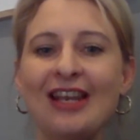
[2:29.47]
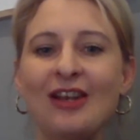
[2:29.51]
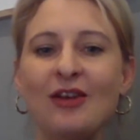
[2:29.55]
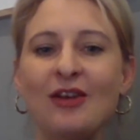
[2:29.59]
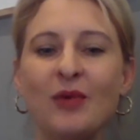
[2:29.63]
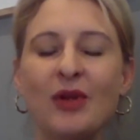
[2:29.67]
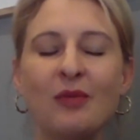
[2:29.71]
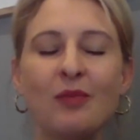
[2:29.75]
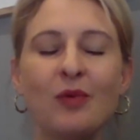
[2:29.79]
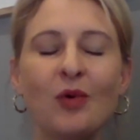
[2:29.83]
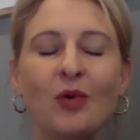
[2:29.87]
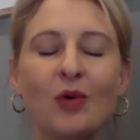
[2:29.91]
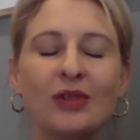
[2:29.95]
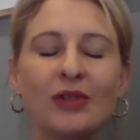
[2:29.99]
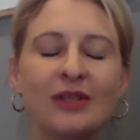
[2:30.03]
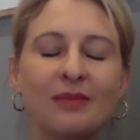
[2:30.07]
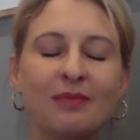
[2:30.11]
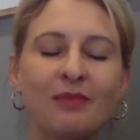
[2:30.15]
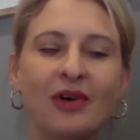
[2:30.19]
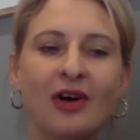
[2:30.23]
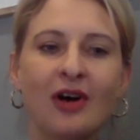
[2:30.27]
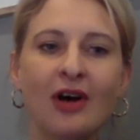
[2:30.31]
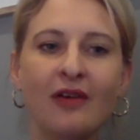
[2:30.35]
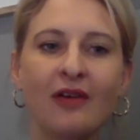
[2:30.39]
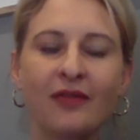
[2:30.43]
And we
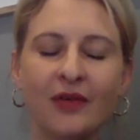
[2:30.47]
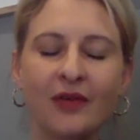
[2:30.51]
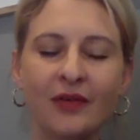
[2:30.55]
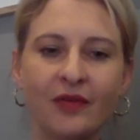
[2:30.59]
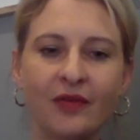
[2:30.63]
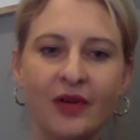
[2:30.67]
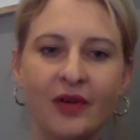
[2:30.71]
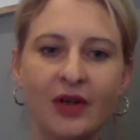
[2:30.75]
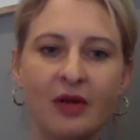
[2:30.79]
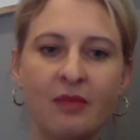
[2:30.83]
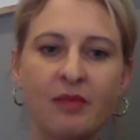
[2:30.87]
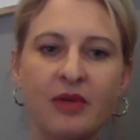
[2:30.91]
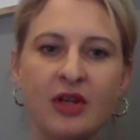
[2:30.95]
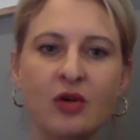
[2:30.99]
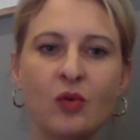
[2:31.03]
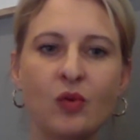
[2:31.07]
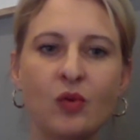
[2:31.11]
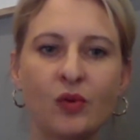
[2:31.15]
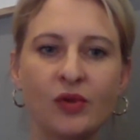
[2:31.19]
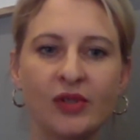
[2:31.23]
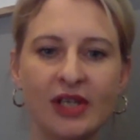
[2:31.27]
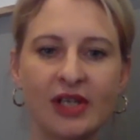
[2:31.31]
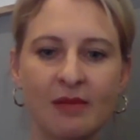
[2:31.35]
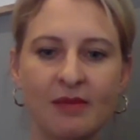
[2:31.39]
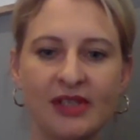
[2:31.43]
walked a path with
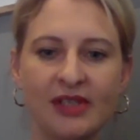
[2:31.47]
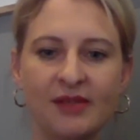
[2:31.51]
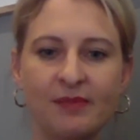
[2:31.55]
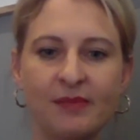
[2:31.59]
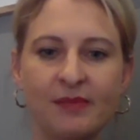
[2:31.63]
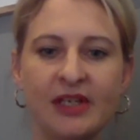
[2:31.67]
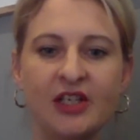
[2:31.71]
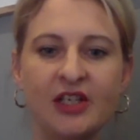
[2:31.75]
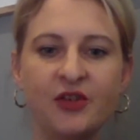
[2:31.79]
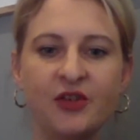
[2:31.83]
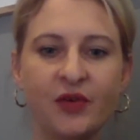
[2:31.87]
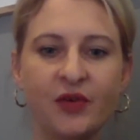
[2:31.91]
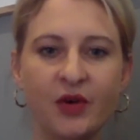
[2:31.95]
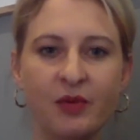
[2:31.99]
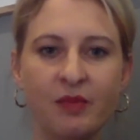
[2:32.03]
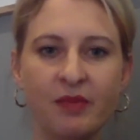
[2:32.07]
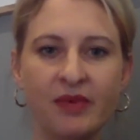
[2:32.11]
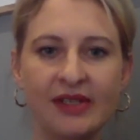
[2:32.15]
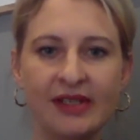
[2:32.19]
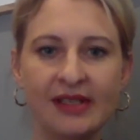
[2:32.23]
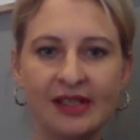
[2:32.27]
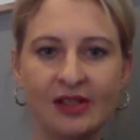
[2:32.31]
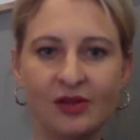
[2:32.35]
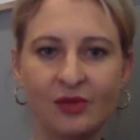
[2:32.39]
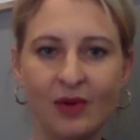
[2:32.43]
her because I'm a
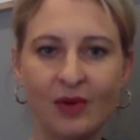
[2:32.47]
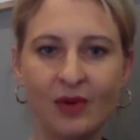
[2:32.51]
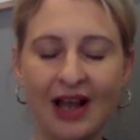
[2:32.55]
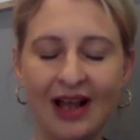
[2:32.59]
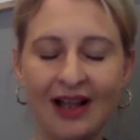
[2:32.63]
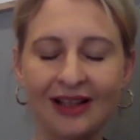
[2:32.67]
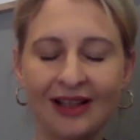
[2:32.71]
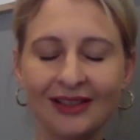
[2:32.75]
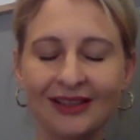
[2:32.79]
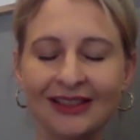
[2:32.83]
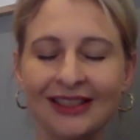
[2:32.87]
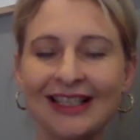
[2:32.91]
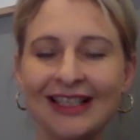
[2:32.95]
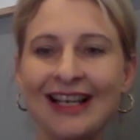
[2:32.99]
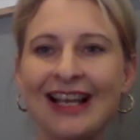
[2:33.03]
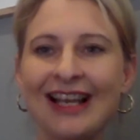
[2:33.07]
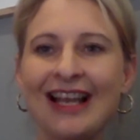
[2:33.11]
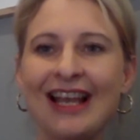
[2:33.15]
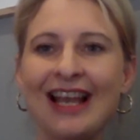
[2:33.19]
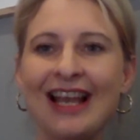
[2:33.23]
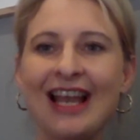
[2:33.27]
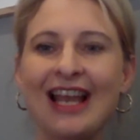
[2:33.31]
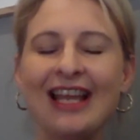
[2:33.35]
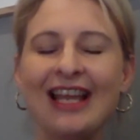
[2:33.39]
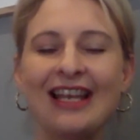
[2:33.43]
speech therapist as
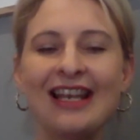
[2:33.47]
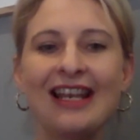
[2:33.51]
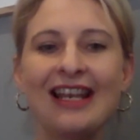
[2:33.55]
well.